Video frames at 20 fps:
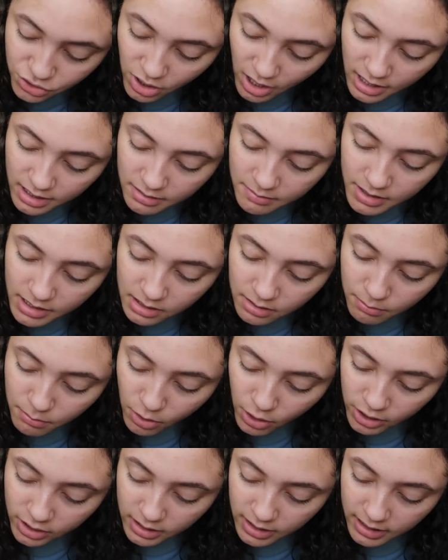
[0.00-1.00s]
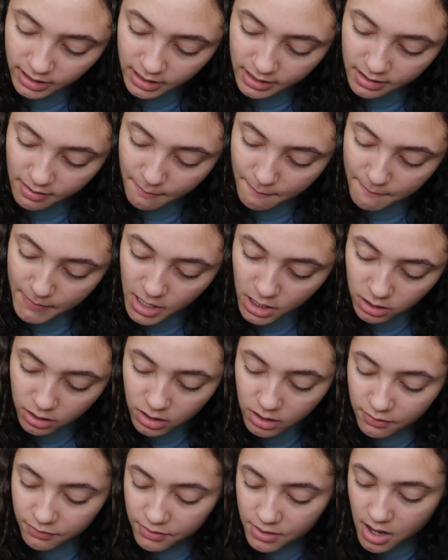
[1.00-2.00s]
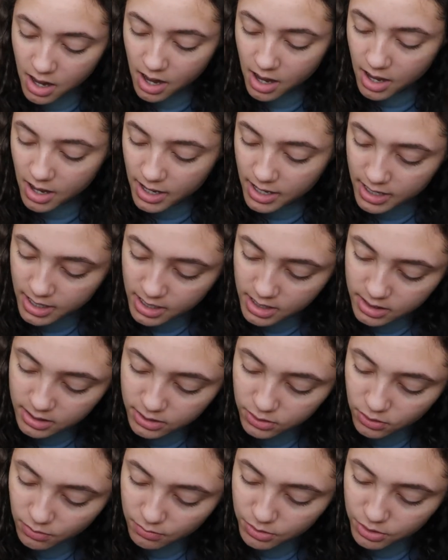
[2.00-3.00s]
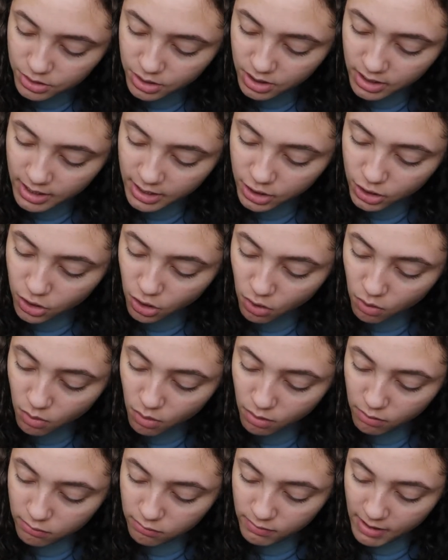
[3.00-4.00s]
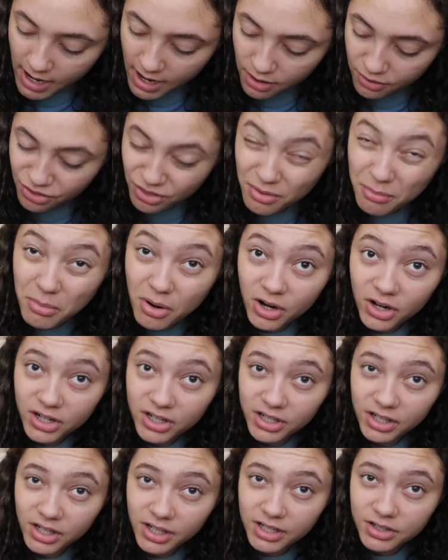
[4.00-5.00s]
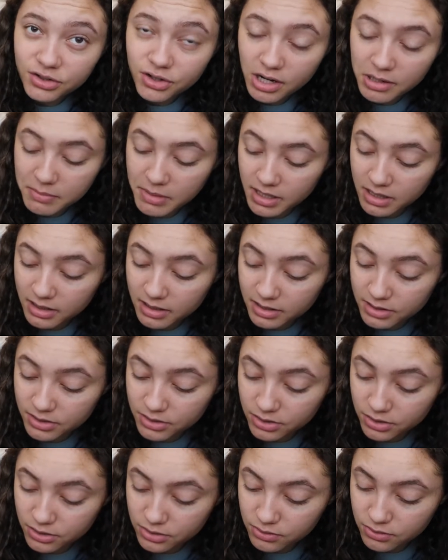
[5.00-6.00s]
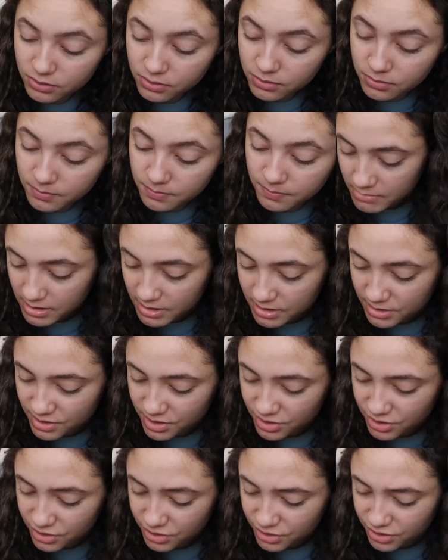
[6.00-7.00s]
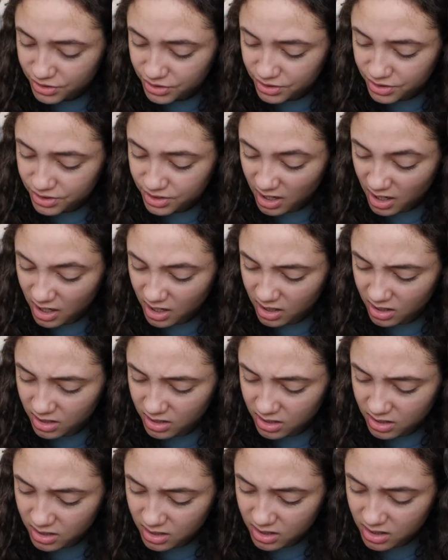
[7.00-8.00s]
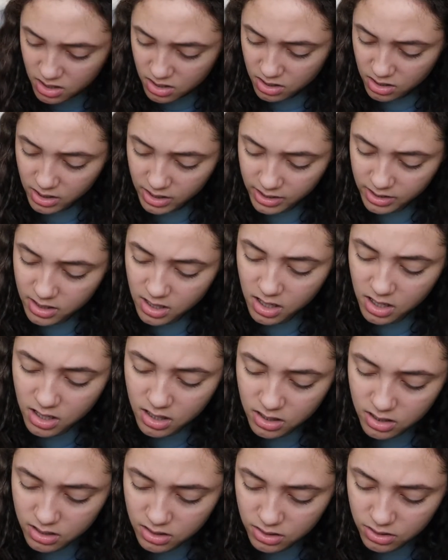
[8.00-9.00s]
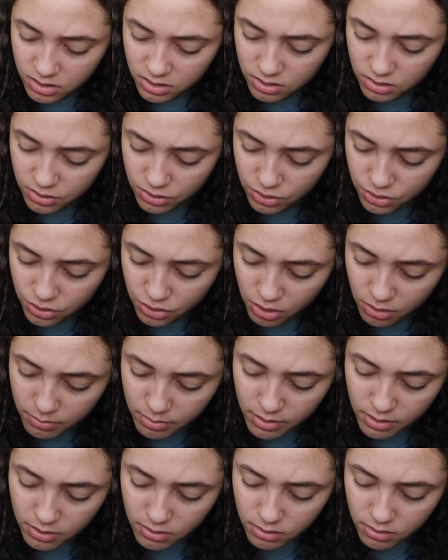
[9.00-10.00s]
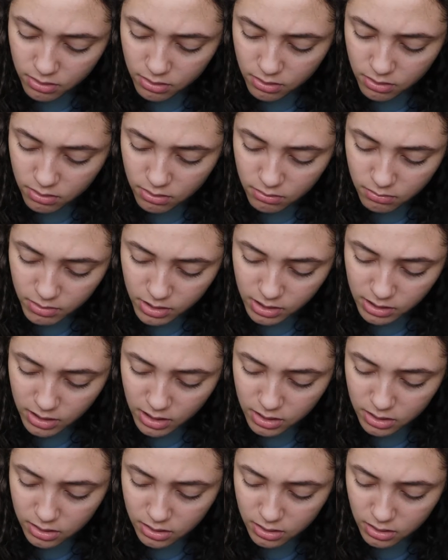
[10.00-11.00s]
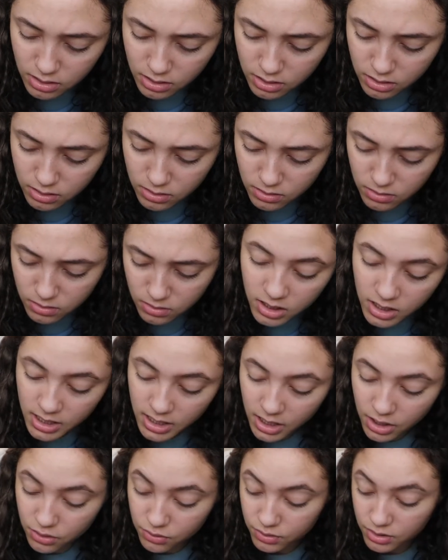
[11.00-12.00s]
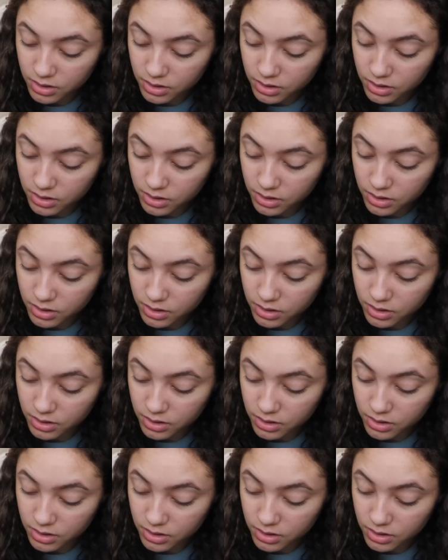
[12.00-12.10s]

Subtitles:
try to make the mark like in the middle of the eye. So I'm just gonna like go around the mark and try to make like a circle. These scissors suck. They're like not sharpened because they suck. I need to get new